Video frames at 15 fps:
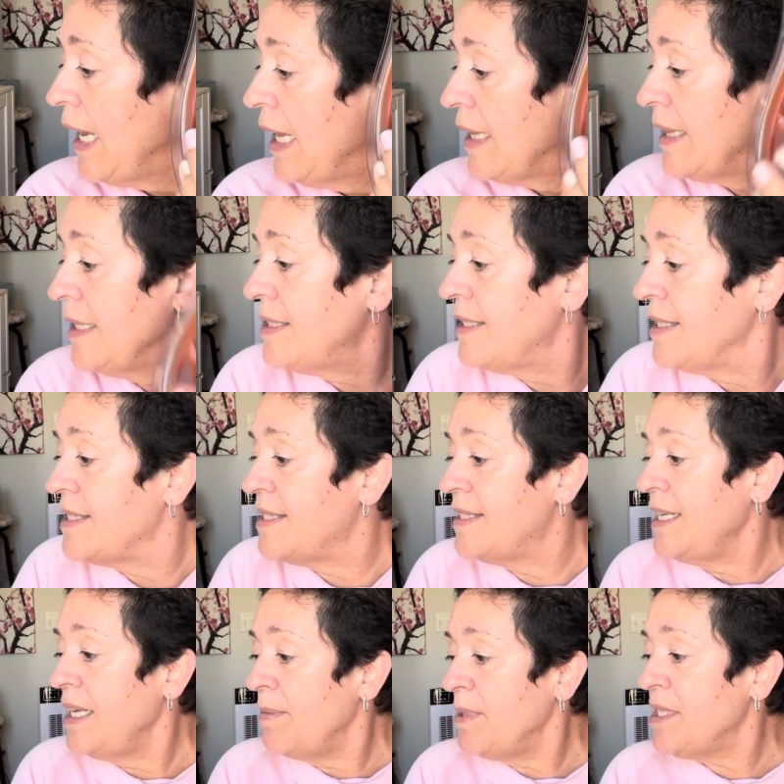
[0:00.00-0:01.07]
This is
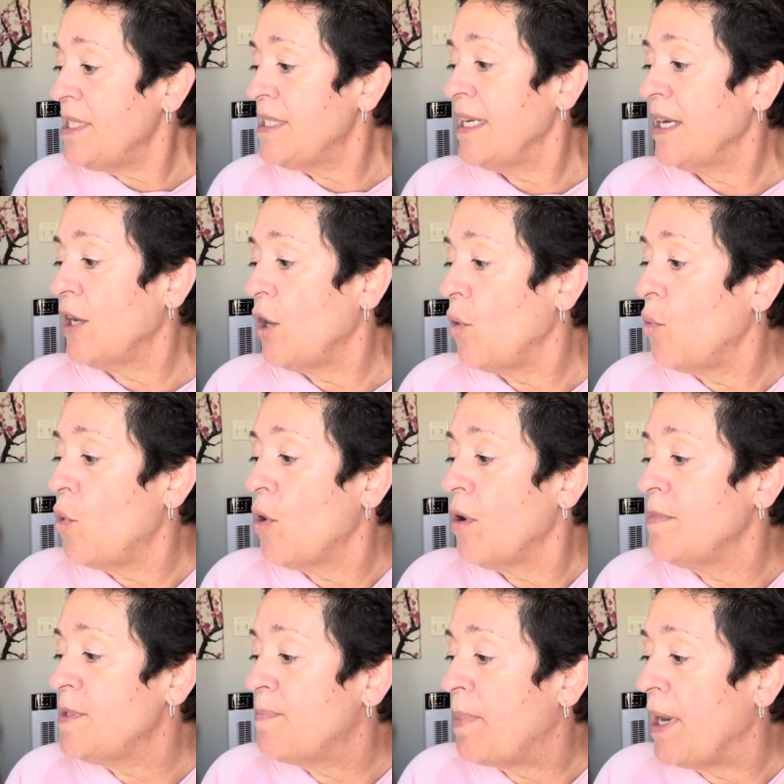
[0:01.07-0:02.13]
Cinnamon Stick
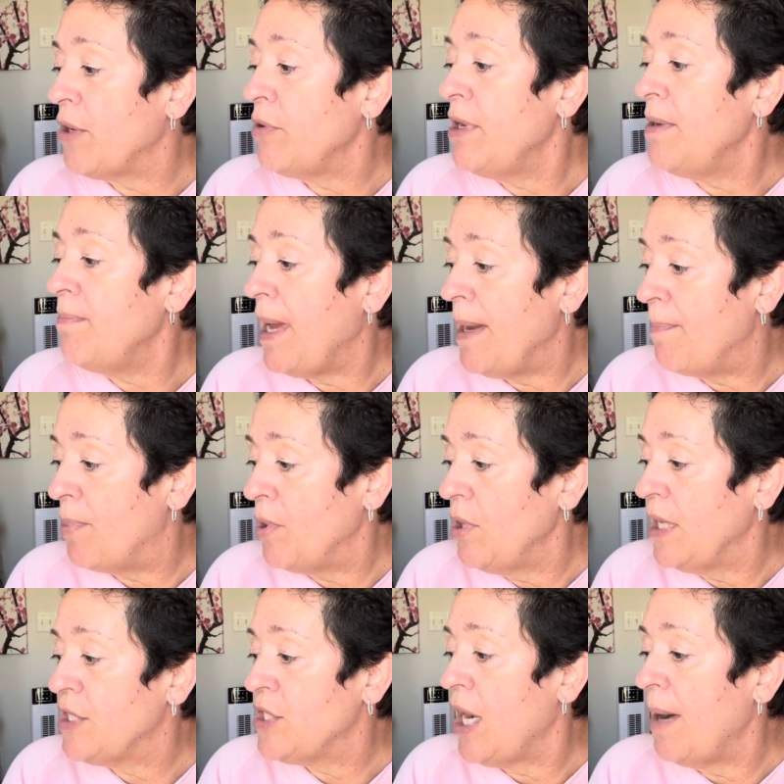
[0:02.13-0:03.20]
Warms Buttery Maple
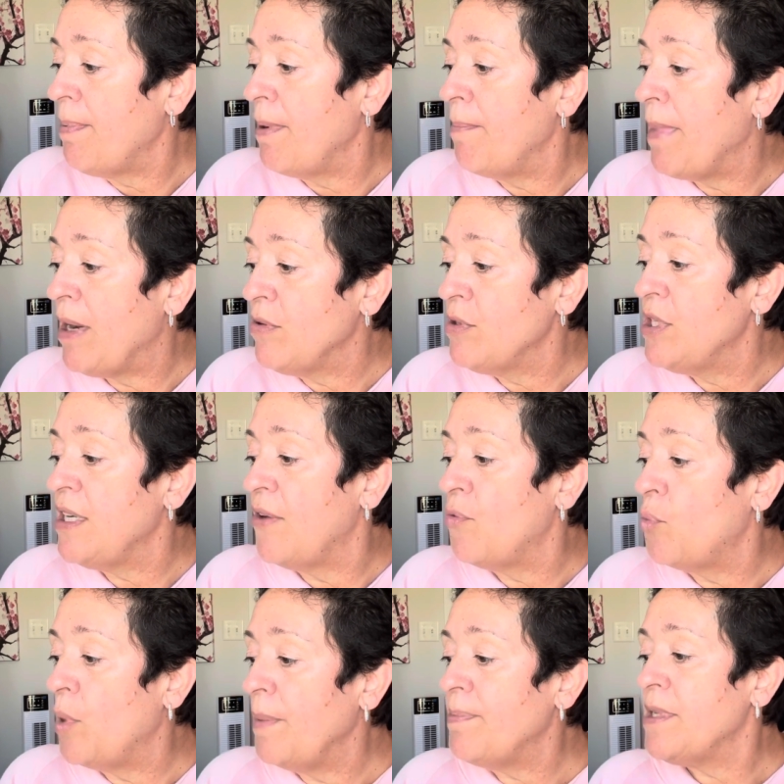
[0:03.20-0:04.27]
atop a mountain
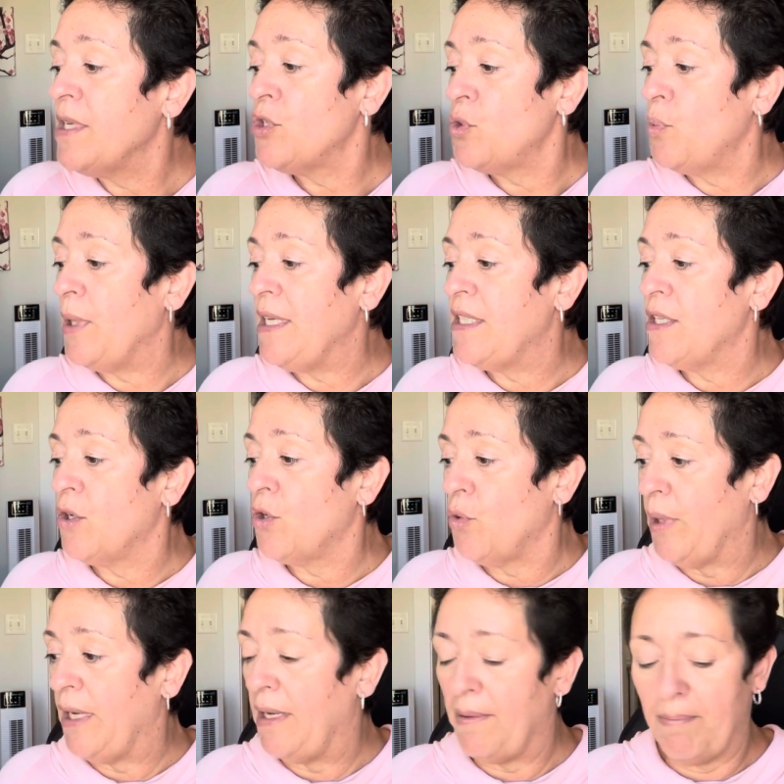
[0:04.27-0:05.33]
of whipped sweet
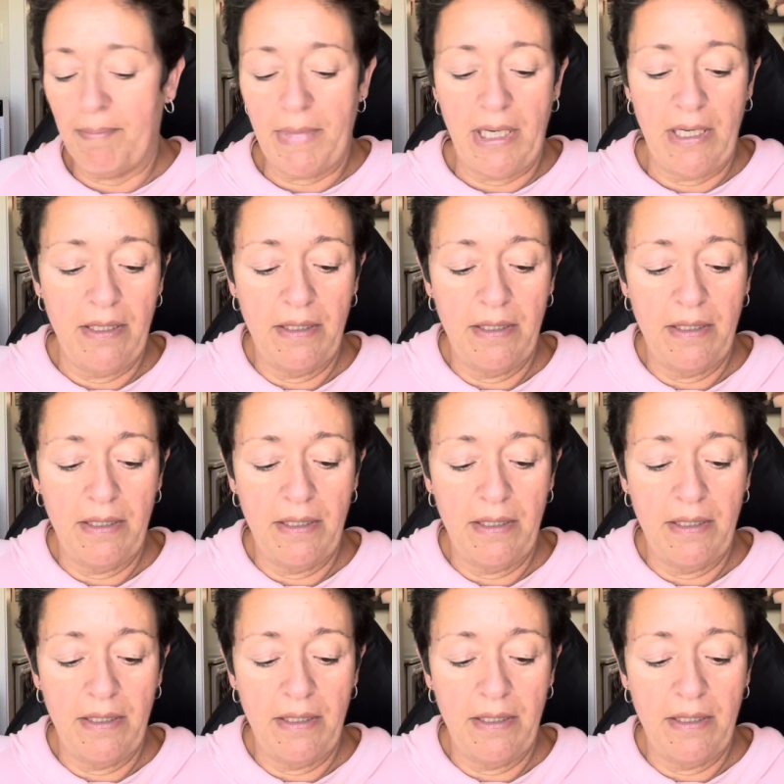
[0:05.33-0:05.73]
cream.